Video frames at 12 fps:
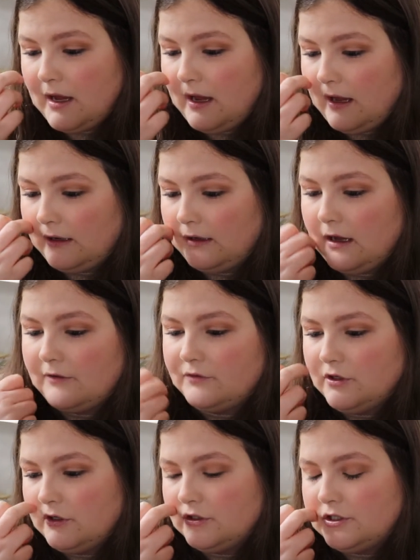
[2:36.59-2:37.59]

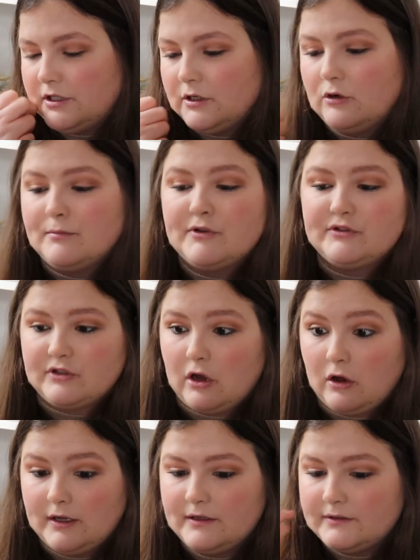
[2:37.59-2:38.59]
after she almost
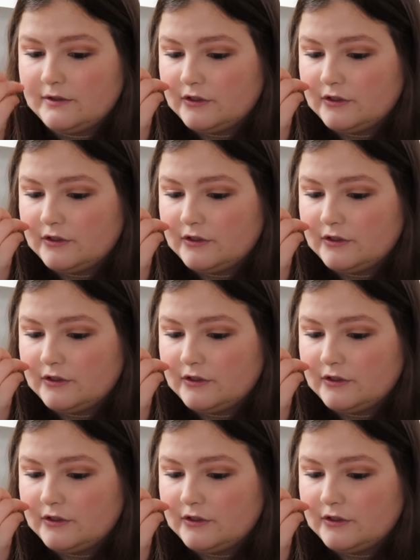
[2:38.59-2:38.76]
dies,